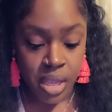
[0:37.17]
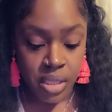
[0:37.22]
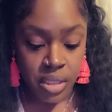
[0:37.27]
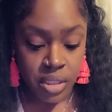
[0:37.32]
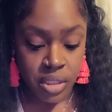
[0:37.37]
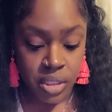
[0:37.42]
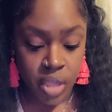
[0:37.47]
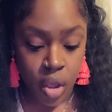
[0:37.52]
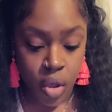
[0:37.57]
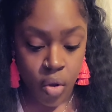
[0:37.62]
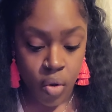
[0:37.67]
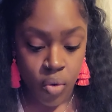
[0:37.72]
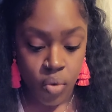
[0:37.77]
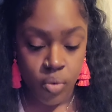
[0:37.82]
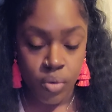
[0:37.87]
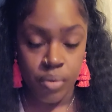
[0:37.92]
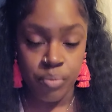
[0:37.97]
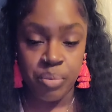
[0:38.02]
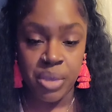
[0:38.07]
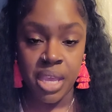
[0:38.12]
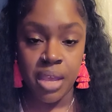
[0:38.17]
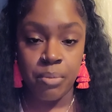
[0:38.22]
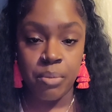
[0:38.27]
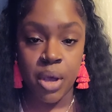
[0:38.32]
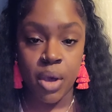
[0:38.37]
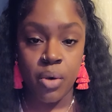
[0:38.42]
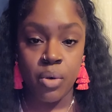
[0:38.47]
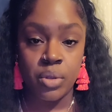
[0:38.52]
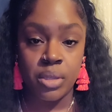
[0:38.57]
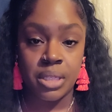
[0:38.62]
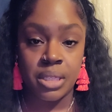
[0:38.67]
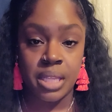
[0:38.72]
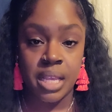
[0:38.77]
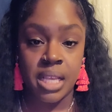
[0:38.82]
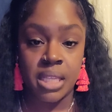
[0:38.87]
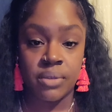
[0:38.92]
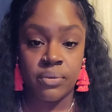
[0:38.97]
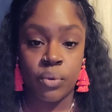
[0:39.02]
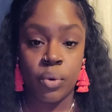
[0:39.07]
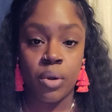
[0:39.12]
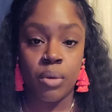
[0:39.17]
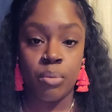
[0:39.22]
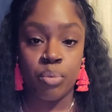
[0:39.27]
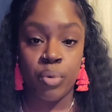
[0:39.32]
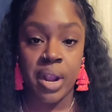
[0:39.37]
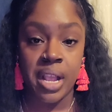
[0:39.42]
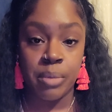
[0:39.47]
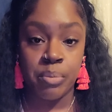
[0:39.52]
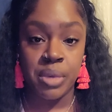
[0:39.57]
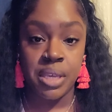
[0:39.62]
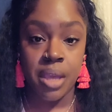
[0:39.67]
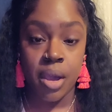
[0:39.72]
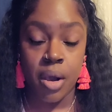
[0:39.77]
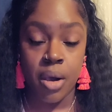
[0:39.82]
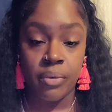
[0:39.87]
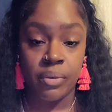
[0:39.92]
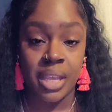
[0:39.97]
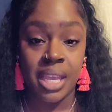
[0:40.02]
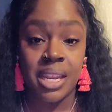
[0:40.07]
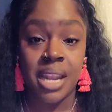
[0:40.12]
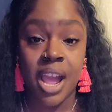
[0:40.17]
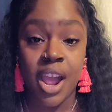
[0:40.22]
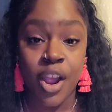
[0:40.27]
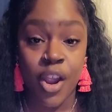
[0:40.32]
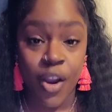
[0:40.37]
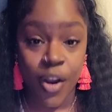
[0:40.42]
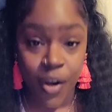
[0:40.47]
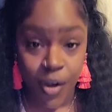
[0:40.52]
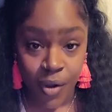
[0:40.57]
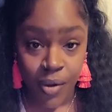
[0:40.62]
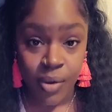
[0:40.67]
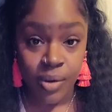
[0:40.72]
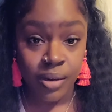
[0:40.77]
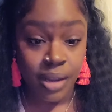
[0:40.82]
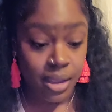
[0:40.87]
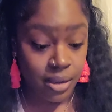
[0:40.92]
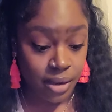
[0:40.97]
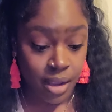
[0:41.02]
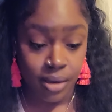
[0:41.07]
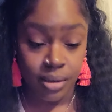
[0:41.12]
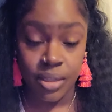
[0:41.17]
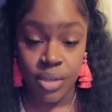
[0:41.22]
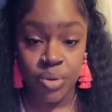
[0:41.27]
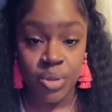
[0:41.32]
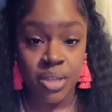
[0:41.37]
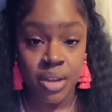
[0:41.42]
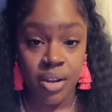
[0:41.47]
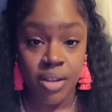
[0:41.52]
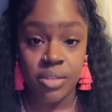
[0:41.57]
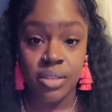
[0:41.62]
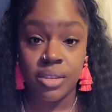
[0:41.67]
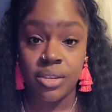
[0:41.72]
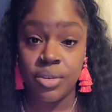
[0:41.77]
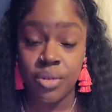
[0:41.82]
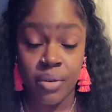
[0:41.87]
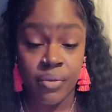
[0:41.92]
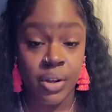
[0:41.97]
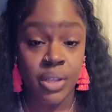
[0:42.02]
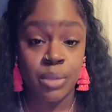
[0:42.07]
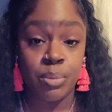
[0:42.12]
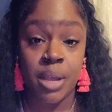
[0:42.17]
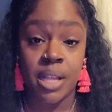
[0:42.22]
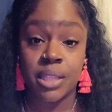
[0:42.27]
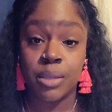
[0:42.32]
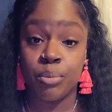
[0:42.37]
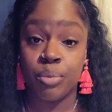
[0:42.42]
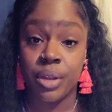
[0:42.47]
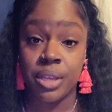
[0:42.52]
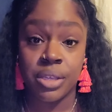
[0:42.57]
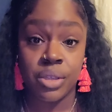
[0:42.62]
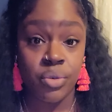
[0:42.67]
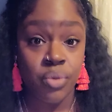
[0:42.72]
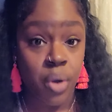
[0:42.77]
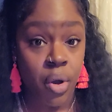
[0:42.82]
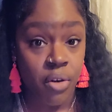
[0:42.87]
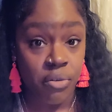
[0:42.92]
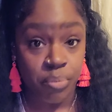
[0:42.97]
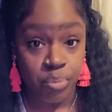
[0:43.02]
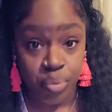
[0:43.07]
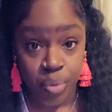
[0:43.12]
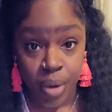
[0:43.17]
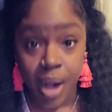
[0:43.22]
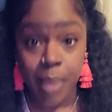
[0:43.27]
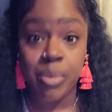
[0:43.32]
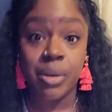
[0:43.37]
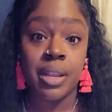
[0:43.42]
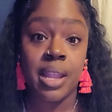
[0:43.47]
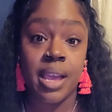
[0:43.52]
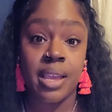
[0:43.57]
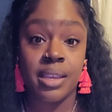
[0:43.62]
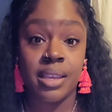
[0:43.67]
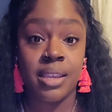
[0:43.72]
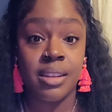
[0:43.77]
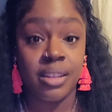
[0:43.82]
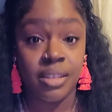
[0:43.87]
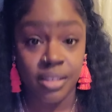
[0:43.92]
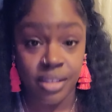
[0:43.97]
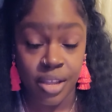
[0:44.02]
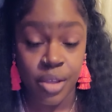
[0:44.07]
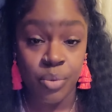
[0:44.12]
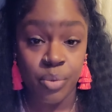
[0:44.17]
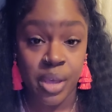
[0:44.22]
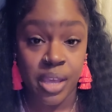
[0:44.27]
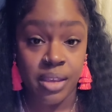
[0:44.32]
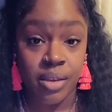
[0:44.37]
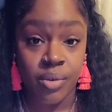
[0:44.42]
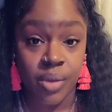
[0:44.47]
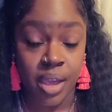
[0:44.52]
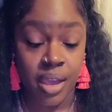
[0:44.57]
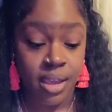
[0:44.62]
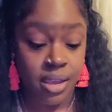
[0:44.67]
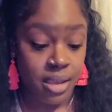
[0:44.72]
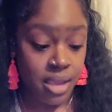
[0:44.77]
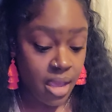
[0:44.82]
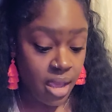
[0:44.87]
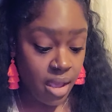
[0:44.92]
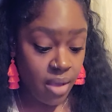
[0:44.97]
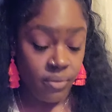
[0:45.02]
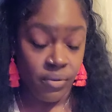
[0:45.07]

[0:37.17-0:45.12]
So BMO stands for break me off. And I heard, like I literally heard the universe about to break you off proper, like in a good way, okay?